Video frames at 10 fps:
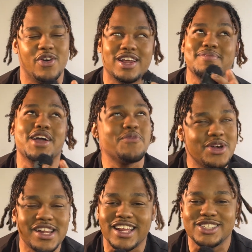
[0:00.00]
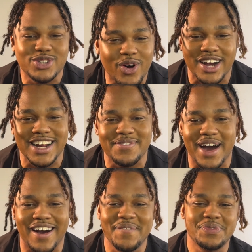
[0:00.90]
And I'm like, what are they talking
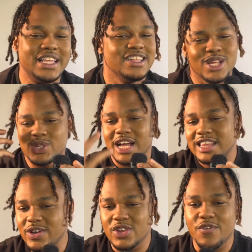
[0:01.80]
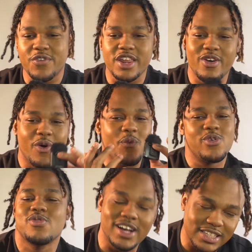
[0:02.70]
about? So I click on the video, and what do I